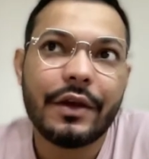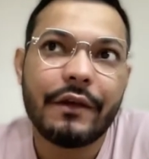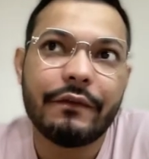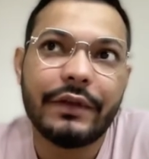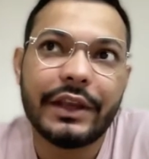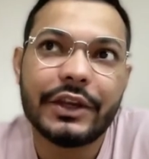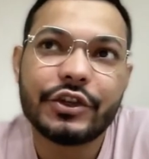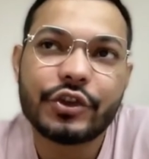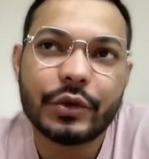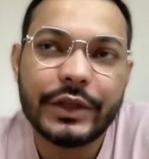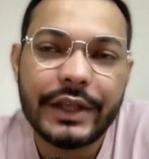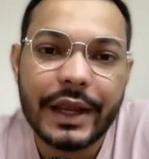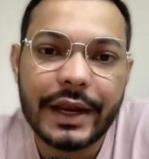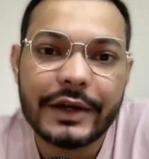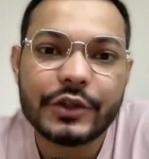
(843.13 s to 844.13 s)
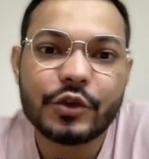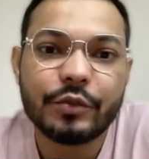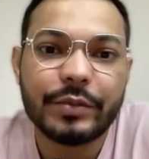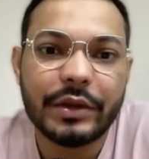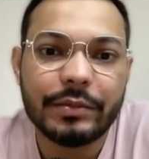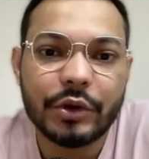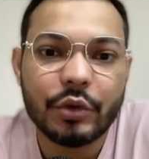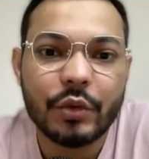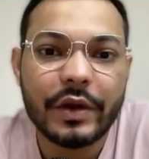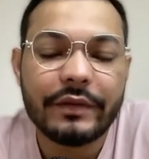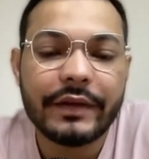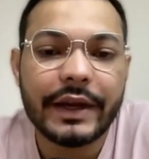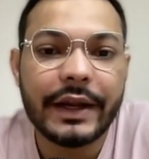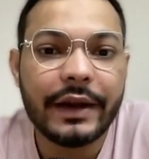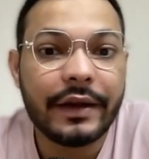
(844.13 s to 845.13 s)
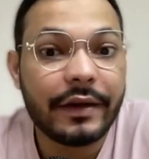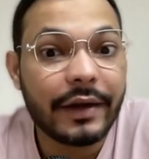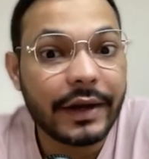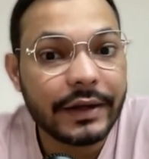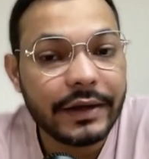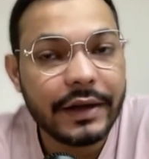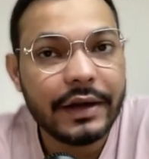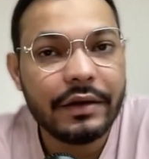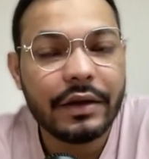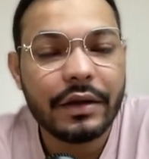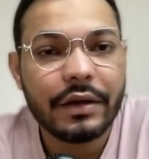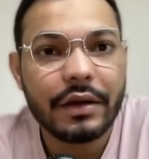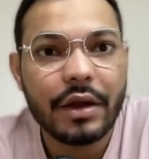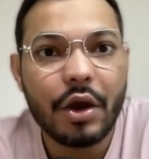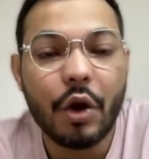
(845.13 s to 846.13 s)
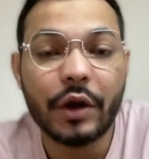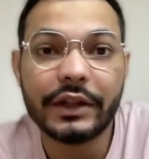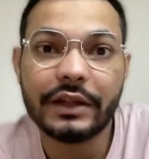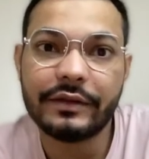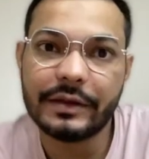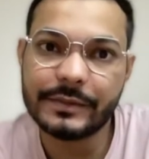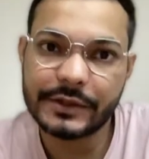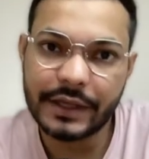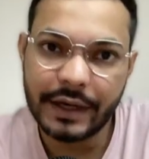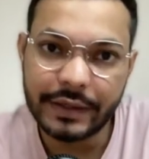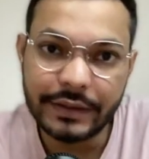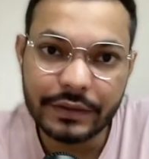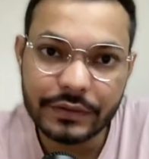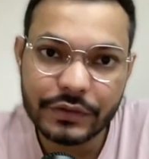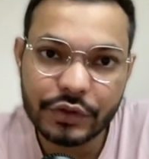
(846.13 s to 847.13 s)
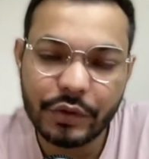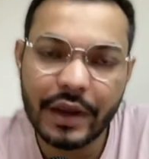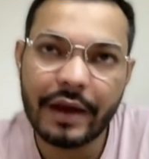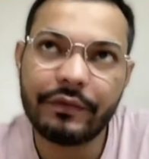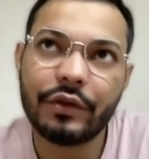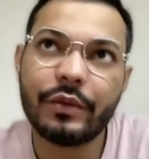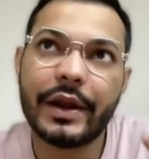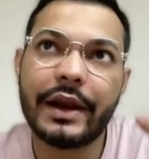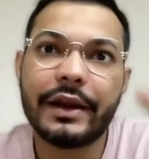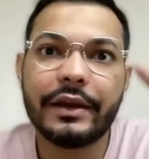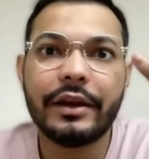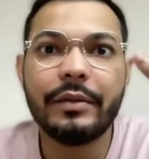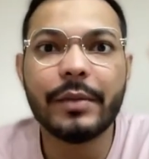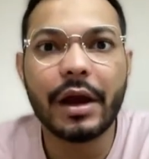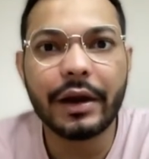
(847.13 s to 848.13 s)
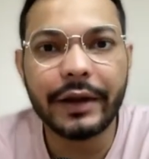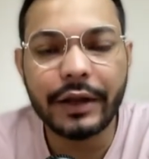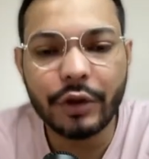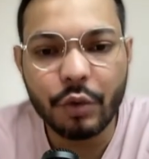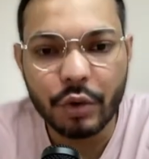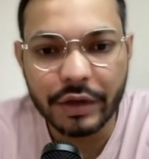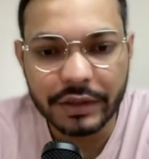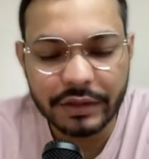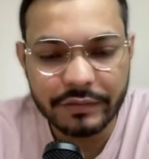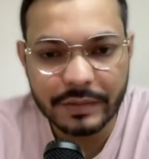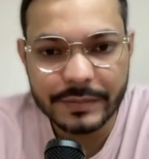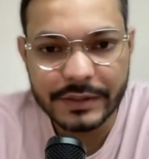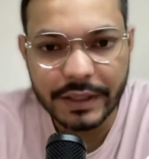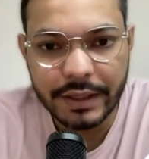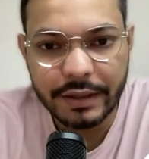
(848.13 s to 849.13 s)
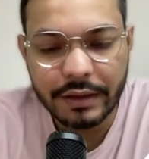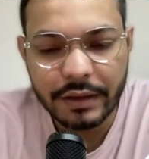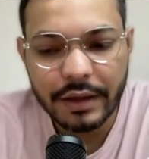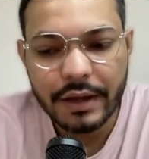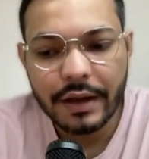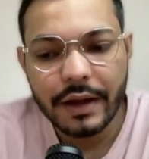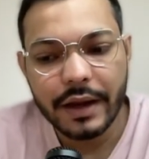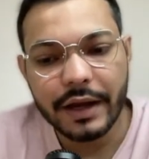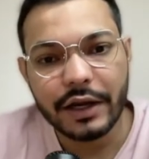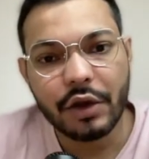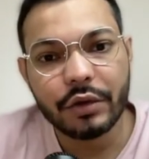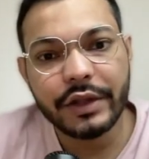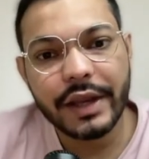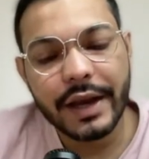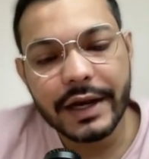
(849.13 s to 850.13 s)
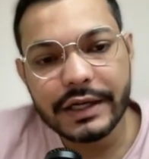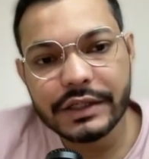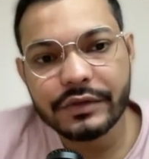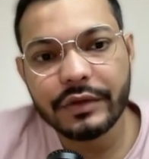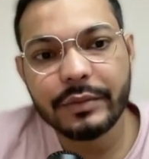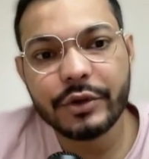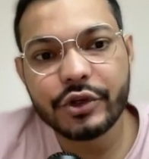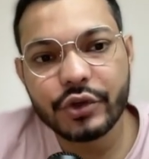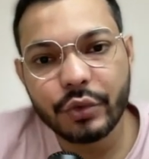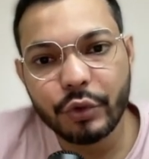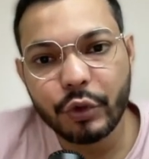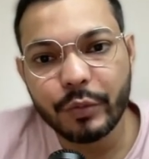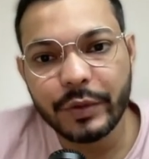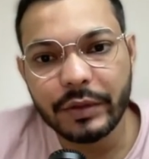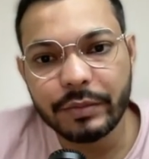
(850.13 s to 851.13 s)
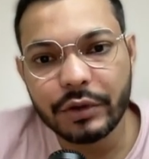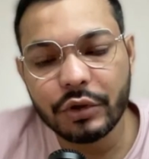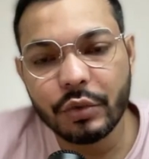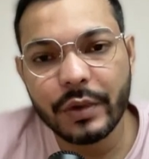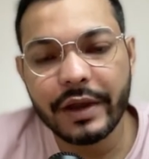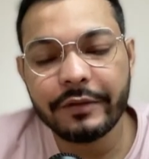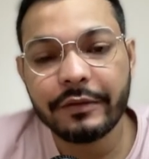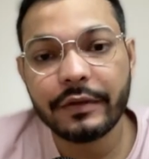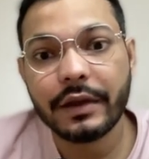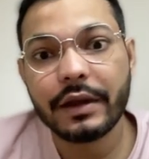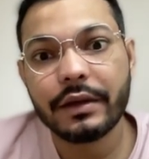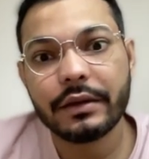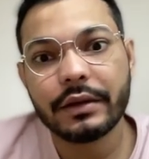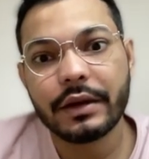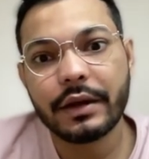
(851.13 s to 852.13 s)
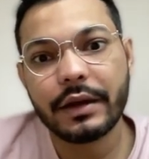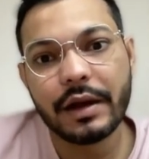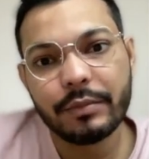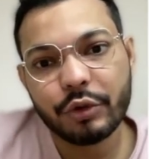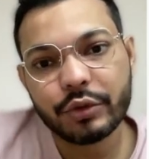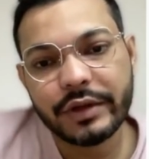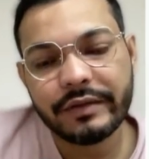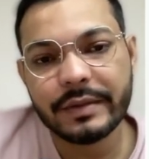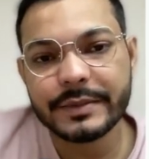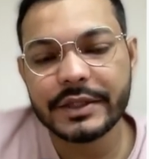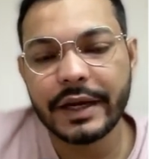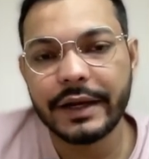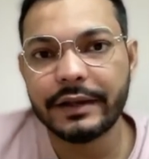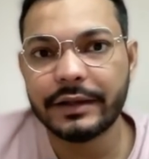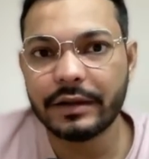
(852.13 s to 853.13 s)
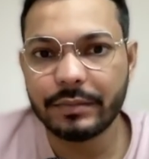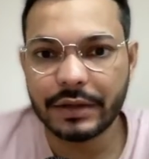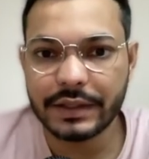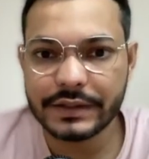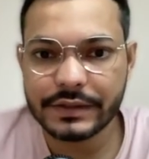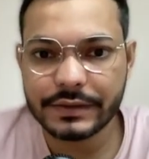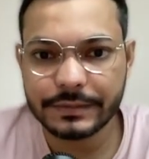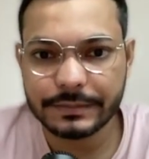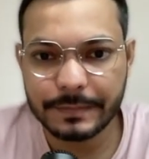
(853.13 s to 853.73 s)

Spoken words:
we can show the ads to people who have interacted on the website. So you have to add a remarketing code on the website. And now the ads will be shown to people who have come to the website in the past.